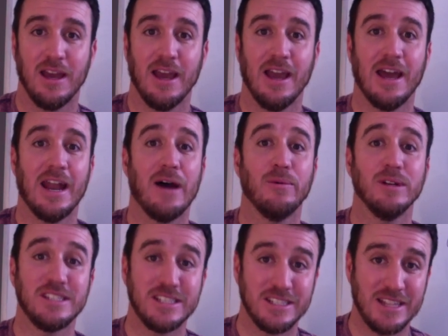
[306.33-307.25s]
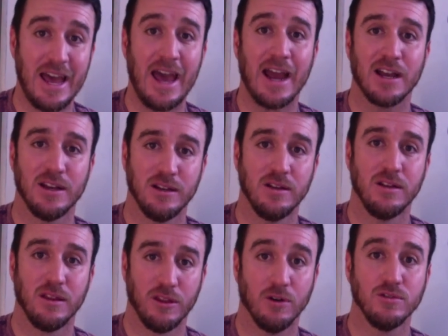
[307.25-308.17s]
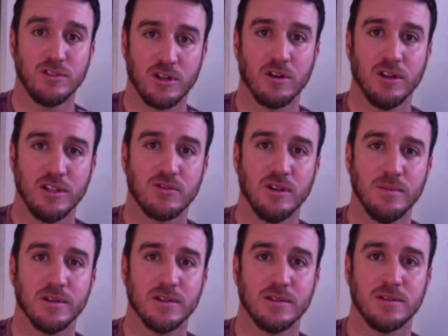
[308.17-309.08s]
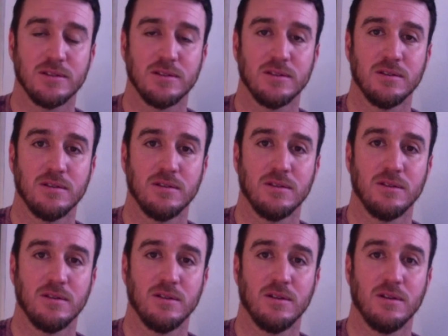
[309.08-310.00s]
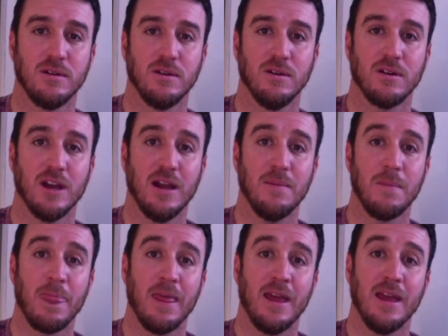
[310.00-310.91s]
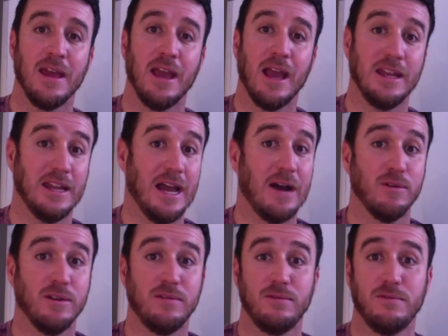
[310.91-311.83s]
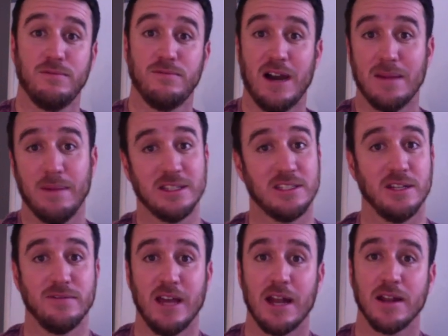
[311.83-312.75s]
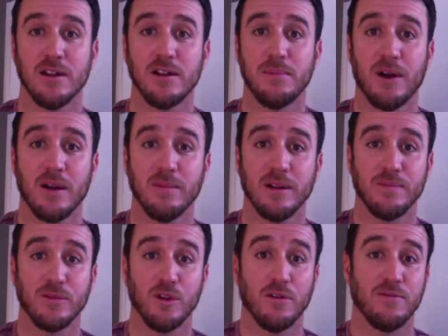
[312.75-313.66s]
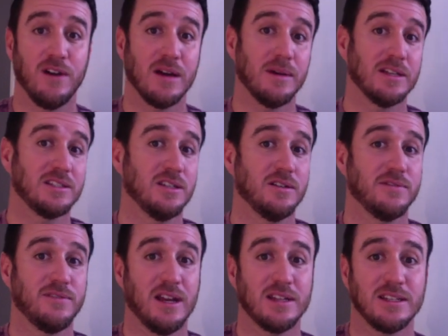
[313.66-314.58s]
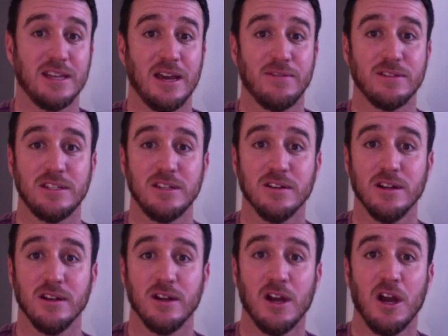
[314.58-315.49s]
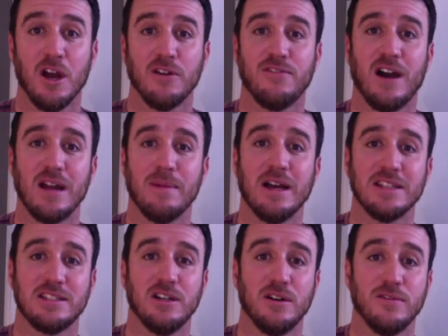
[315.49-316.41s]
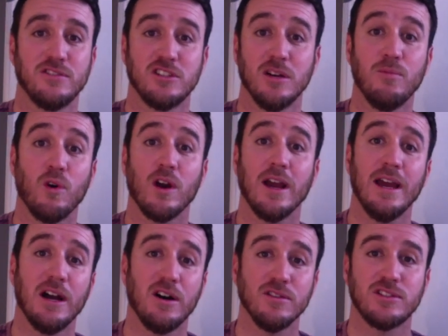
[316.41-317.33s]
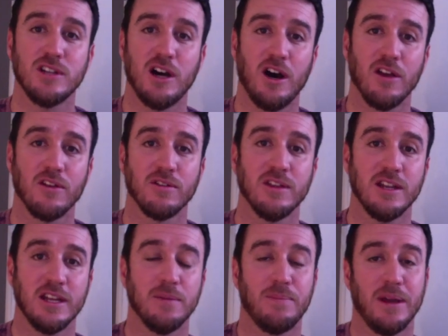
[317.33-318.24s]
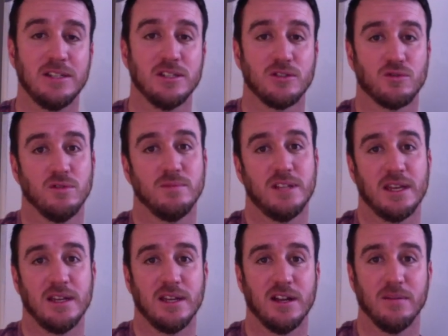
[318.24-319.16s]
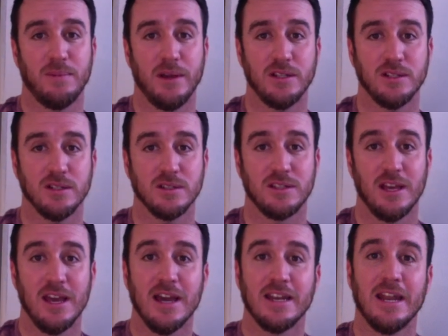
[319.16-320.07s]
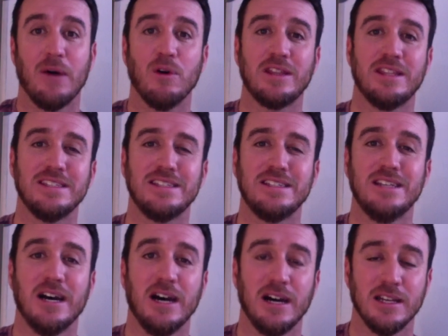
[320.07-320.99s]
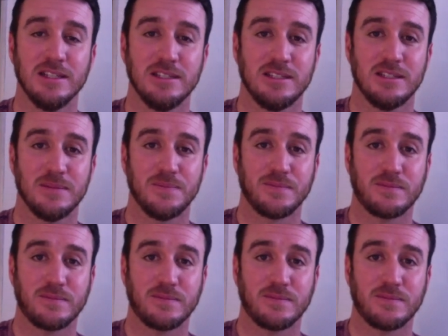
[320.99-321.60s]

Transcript: and I would stack those 30 treatments. Okay? And then I would find myself down in the department or find myself at the cafeteria, find myself somewhere else other than in a patient's room taking care of patients. Now, what this does